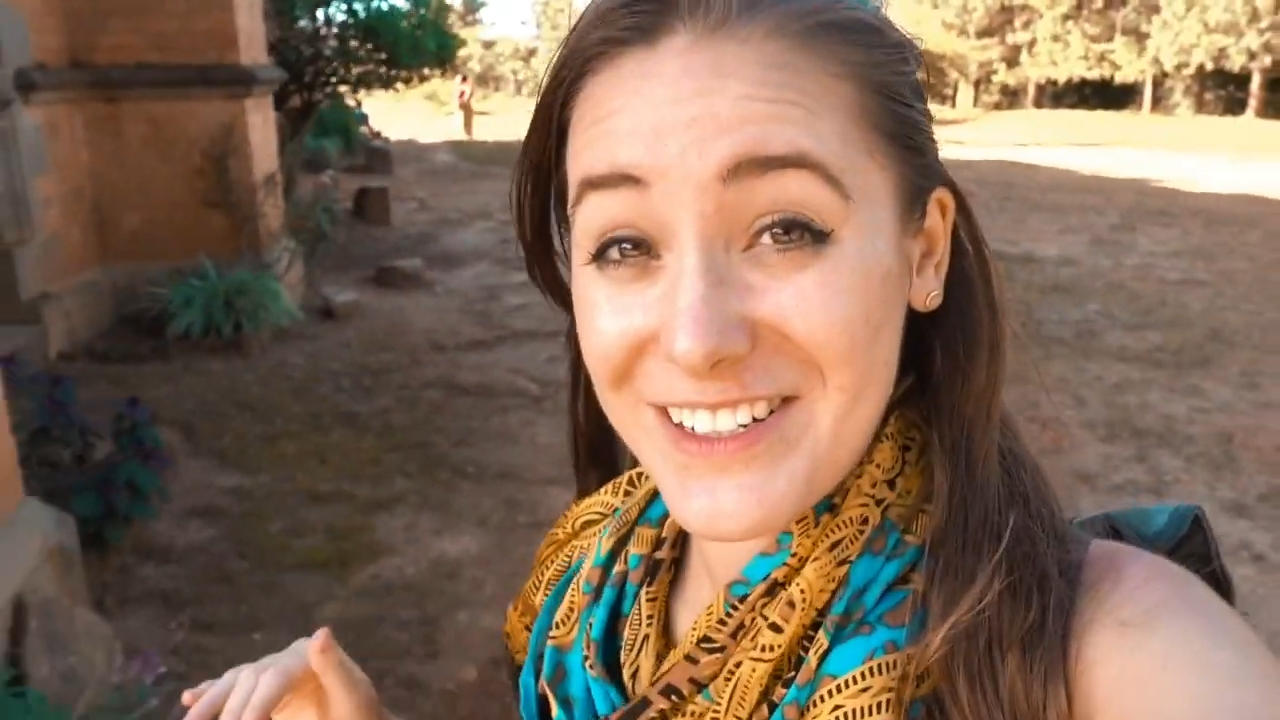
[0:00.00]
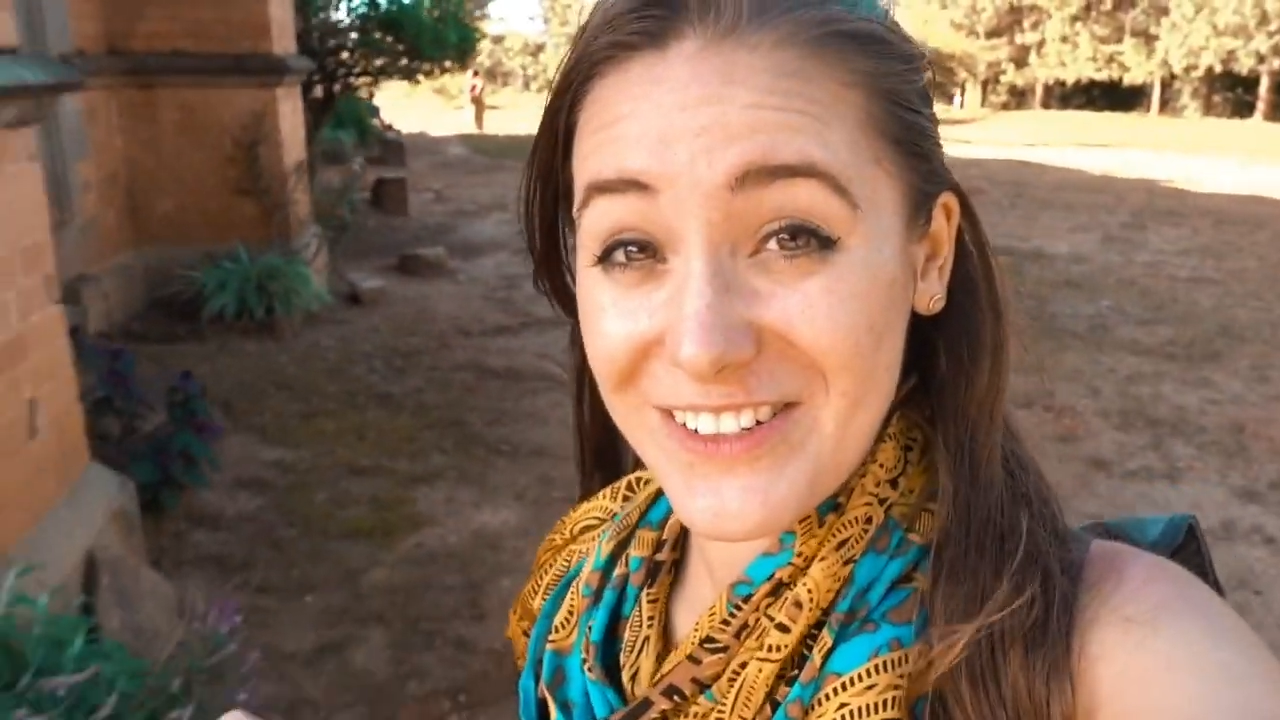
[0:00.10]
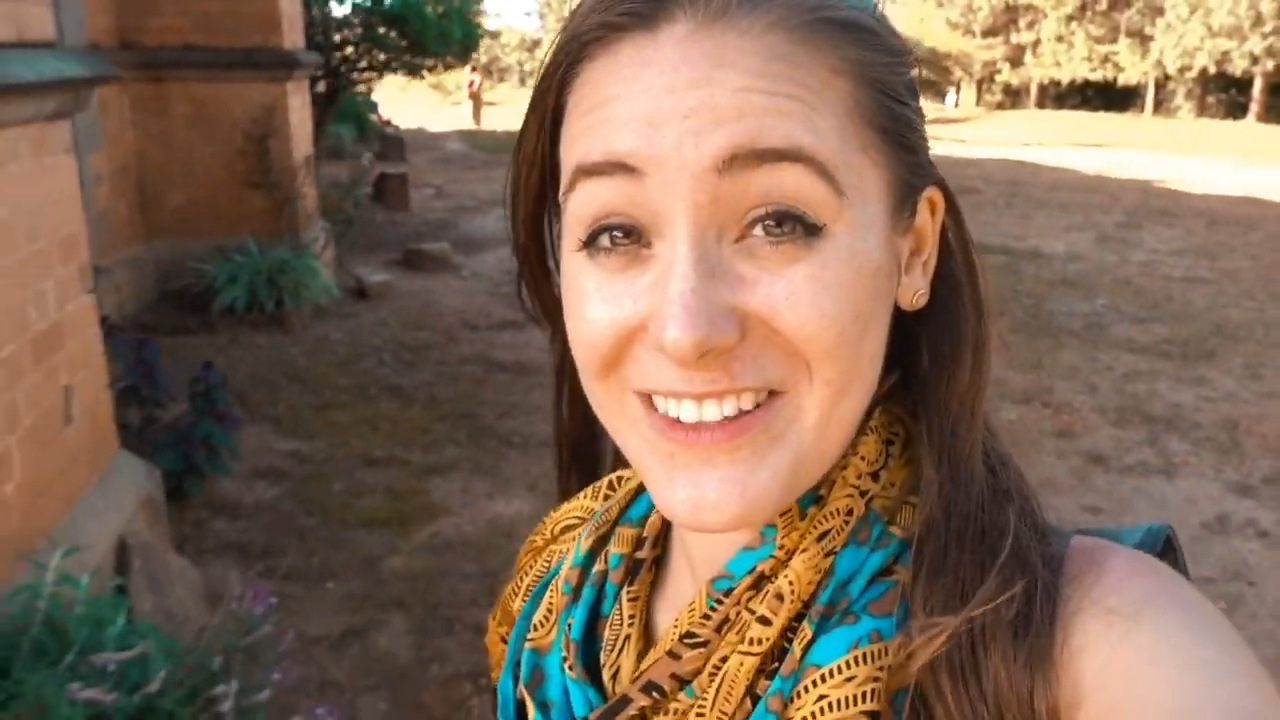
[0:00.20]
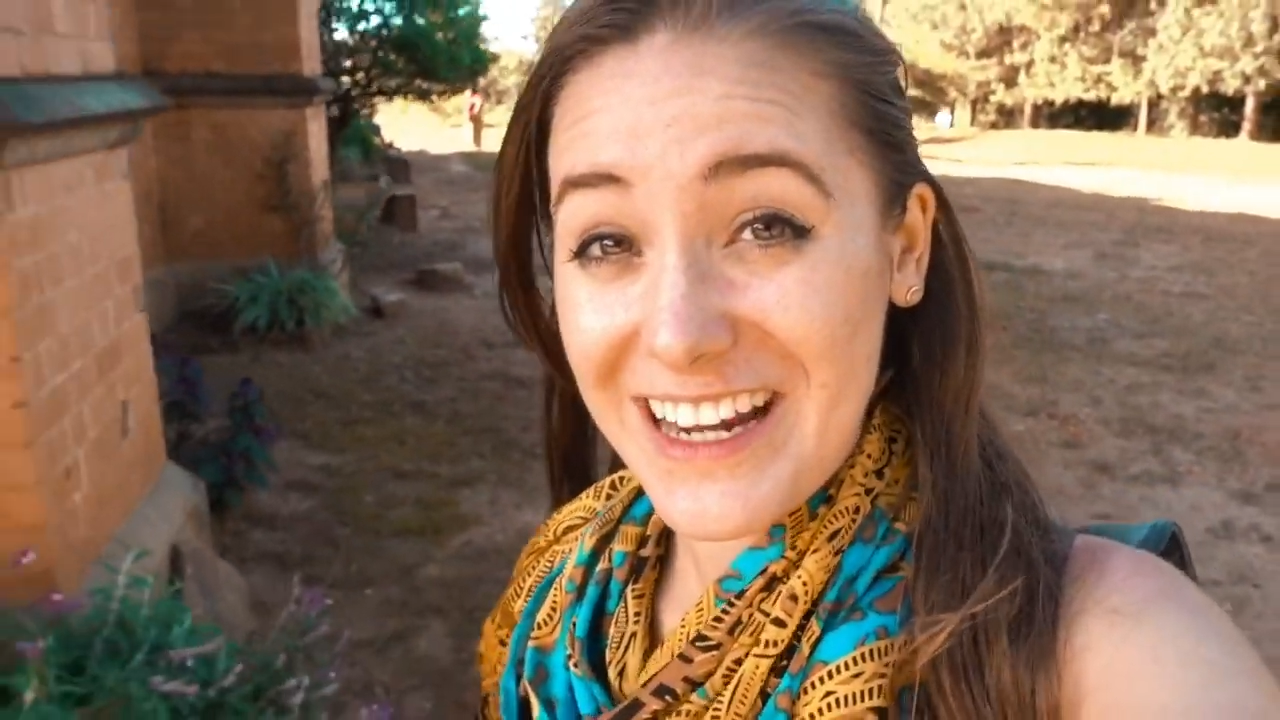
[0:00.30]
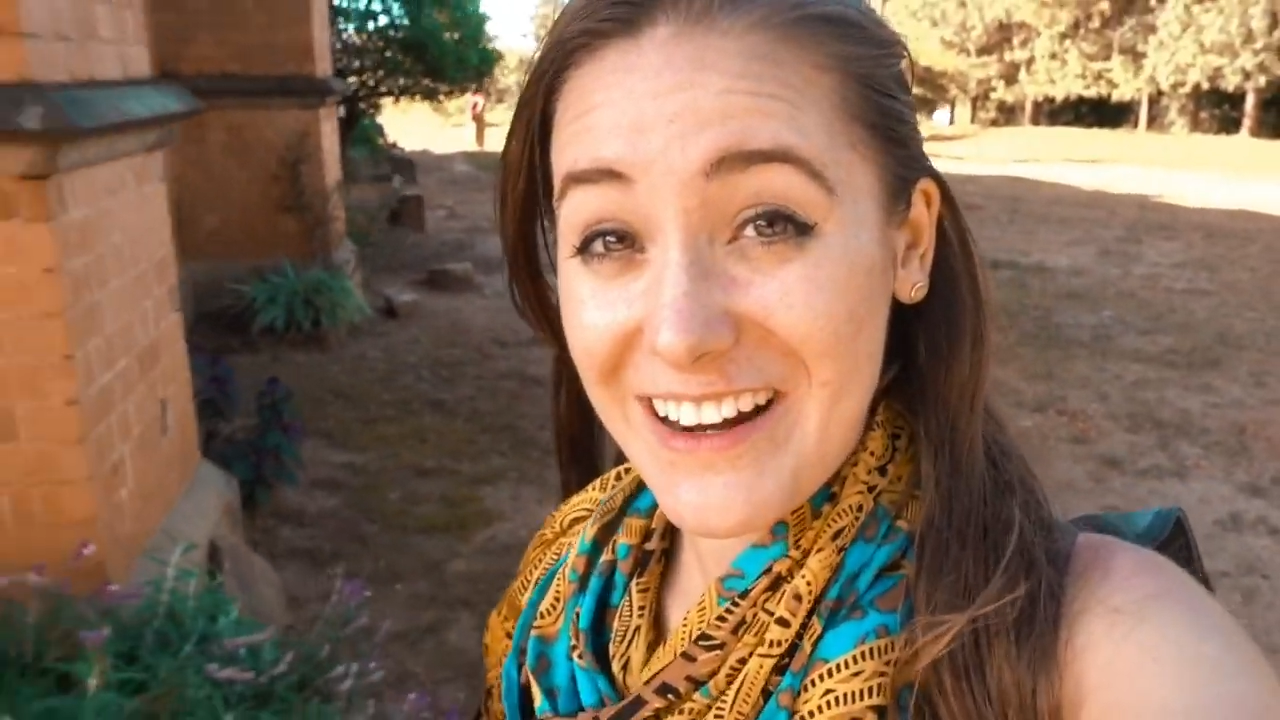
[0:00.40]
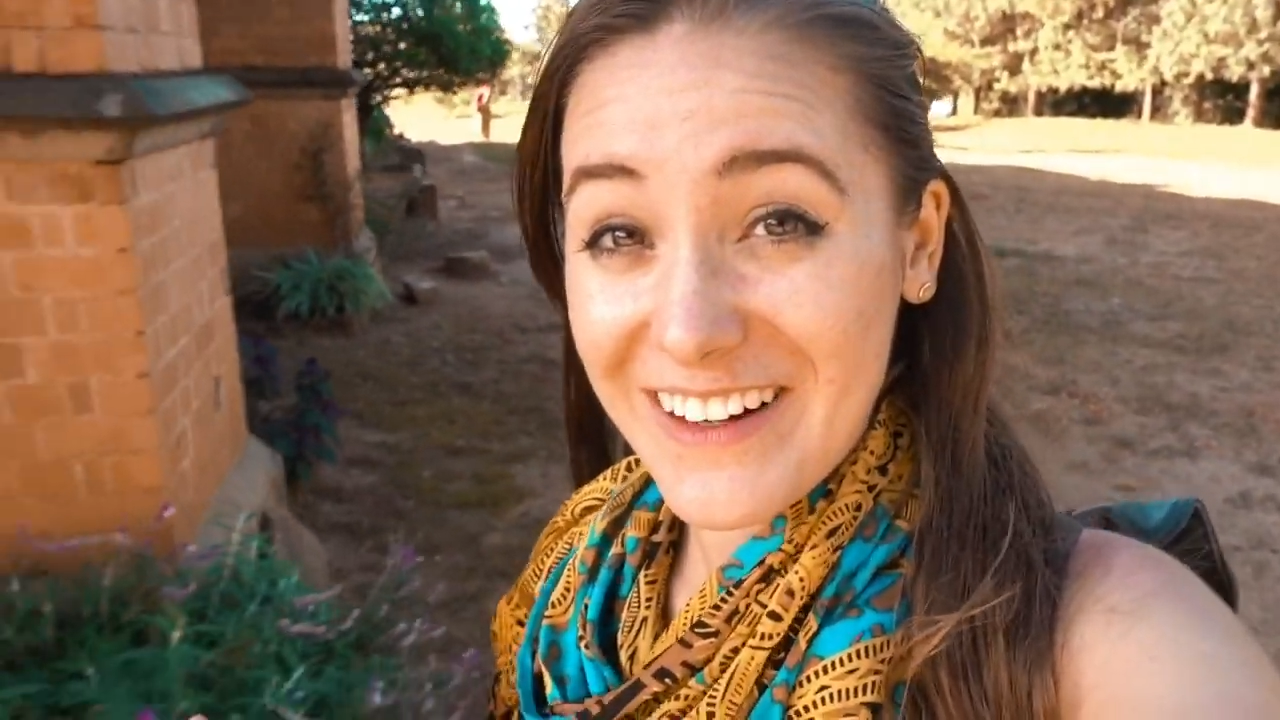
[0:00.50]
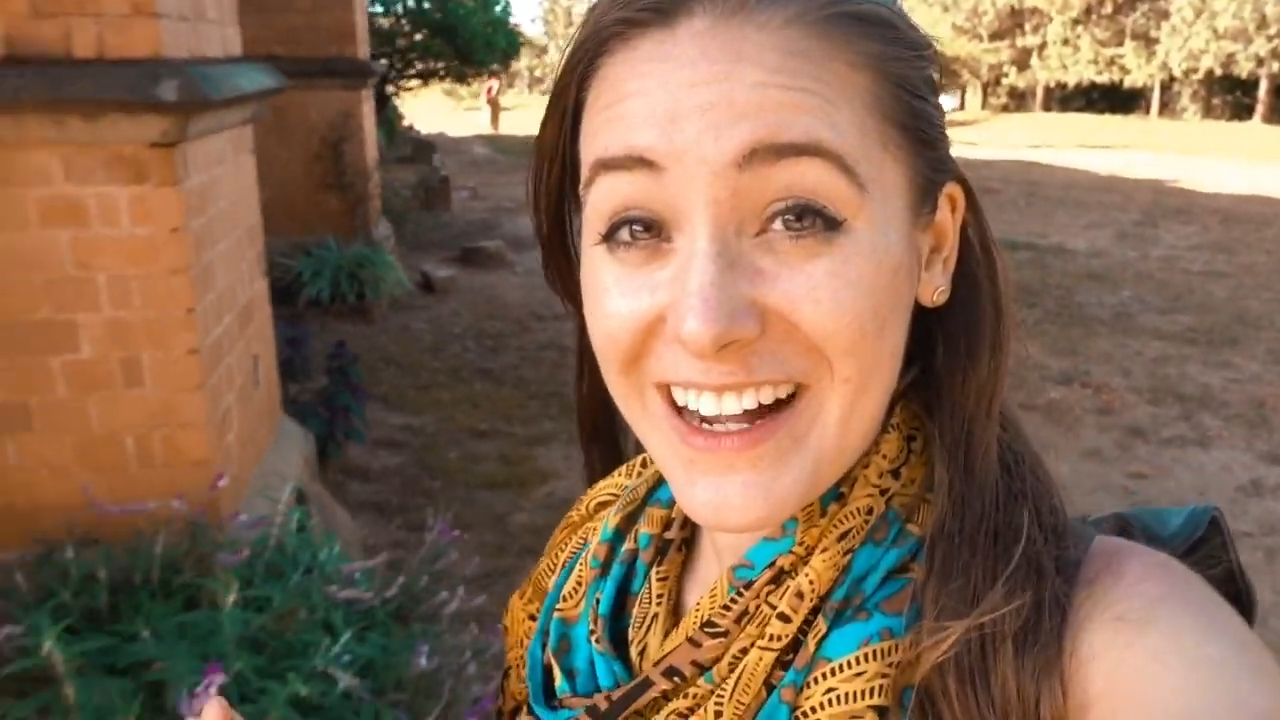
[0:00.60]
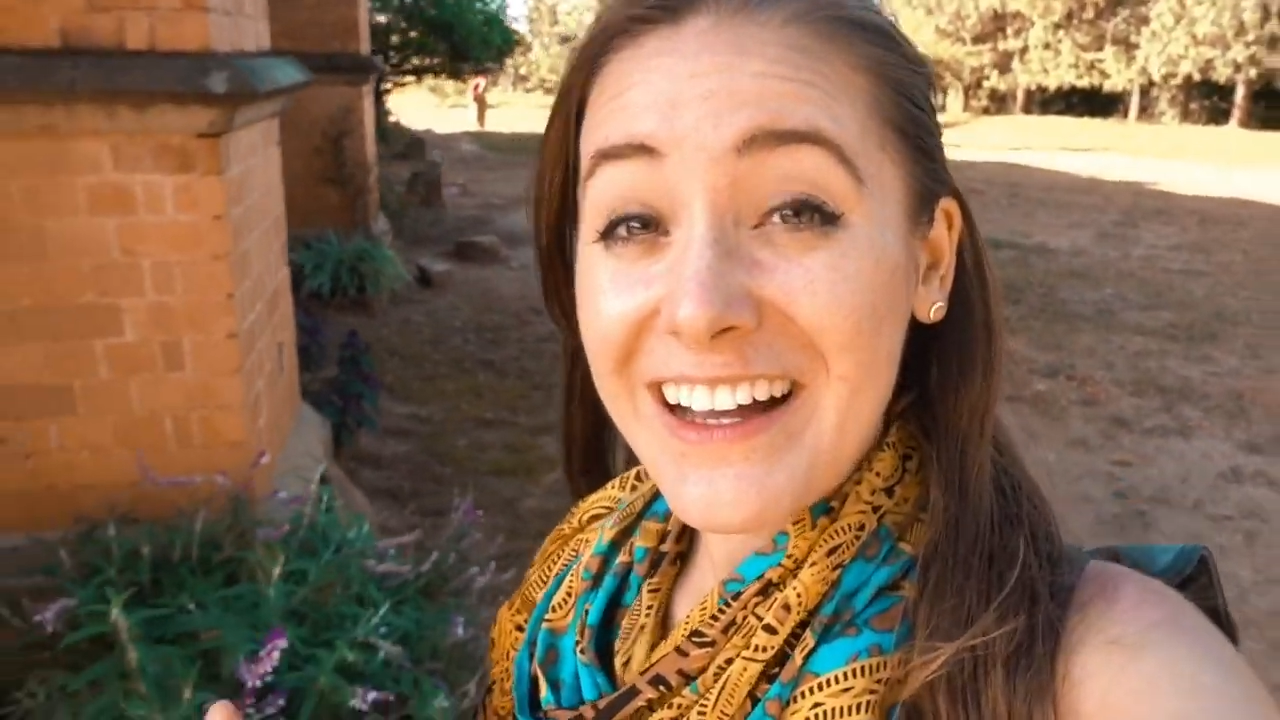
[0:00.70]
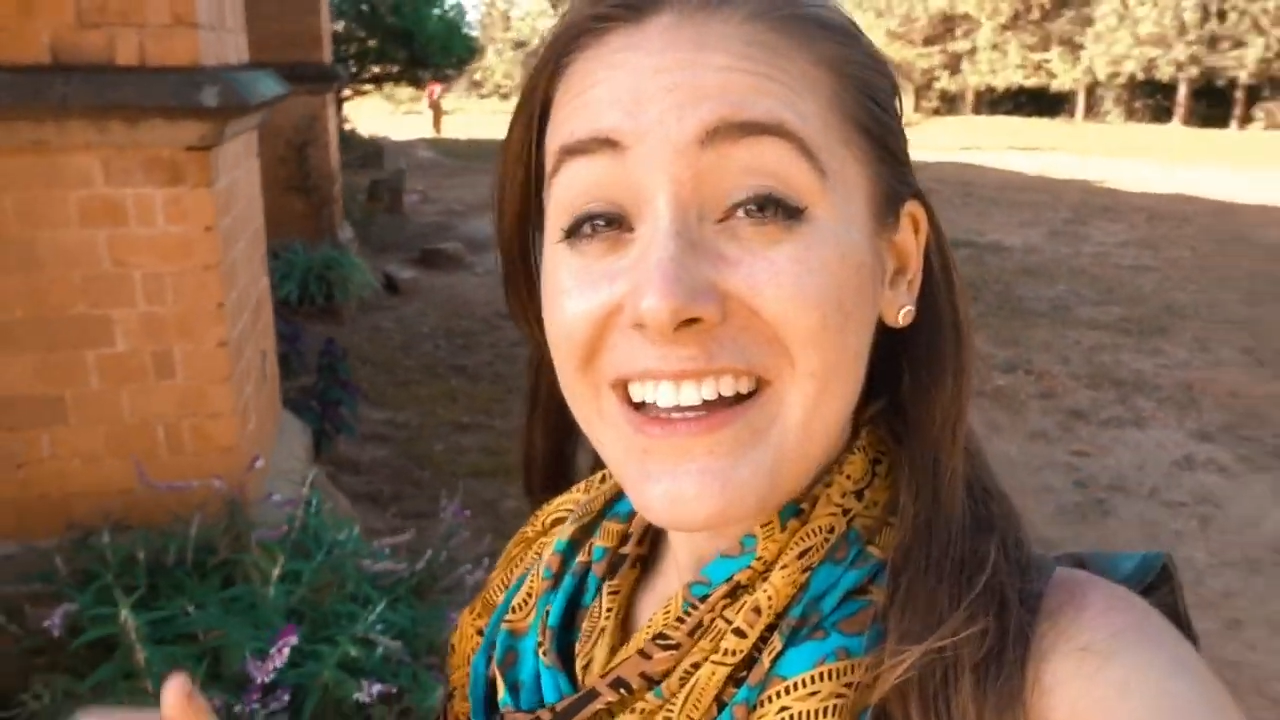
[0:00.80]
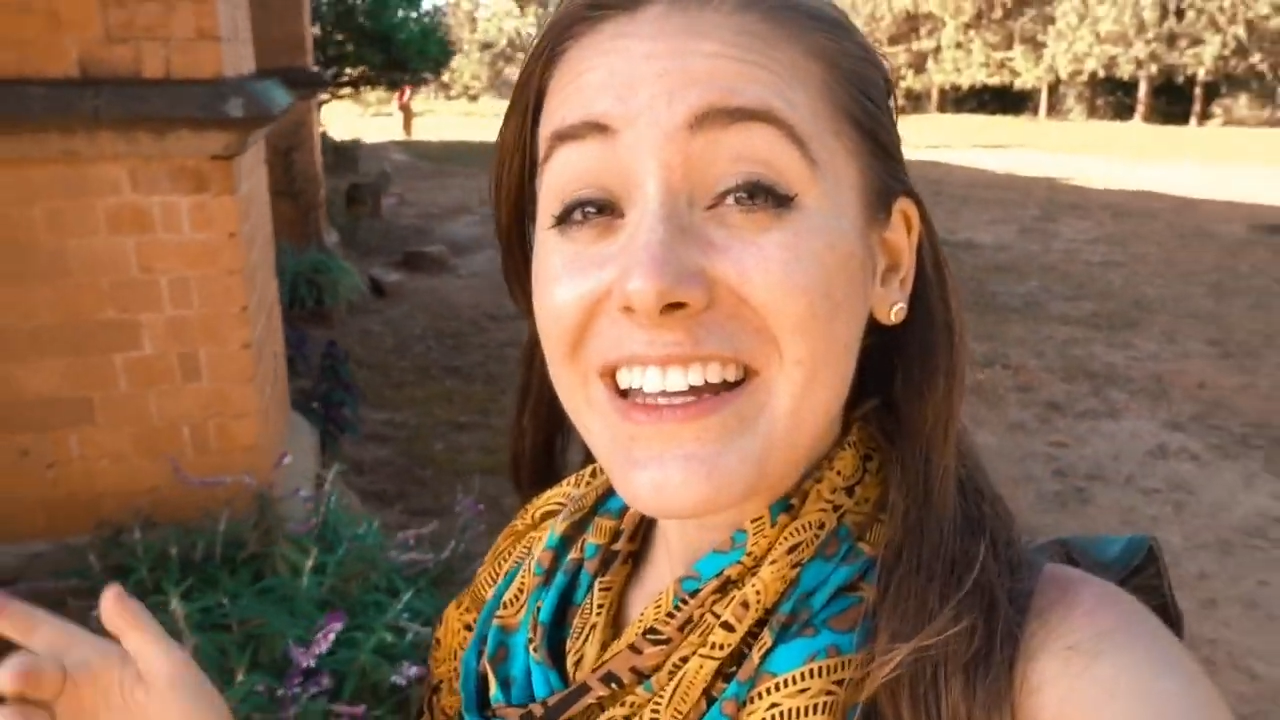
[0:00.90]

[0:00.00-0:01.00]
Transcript: do in the area,